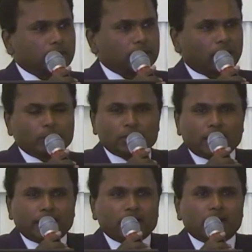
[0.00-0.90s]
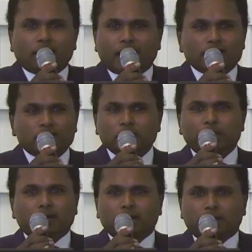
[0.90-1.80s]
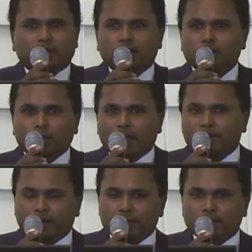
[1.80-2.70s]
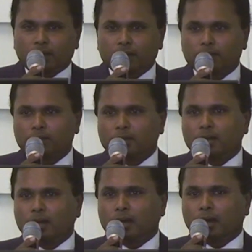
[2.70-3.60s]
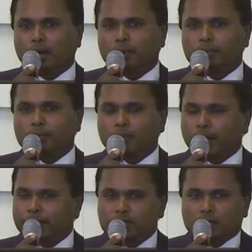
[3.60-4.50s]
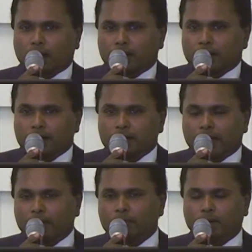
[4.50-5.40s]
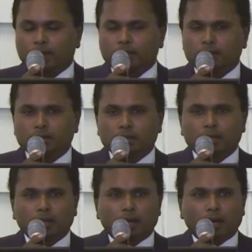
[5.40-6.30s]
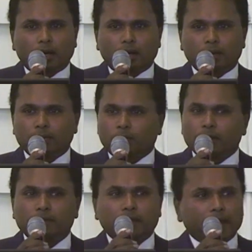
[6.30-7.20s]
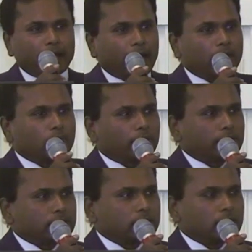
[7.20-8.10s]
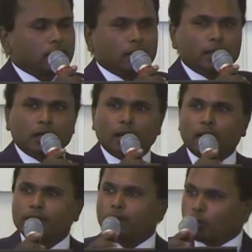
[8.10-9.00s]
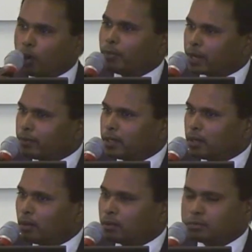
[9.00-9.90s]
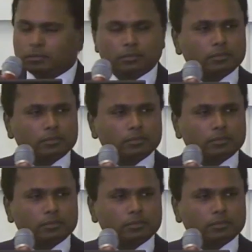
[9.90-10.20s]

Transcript: It's almost like a garage, typical thing. You don't have anything. I didn't have money. The only thing I had was the home equity loan.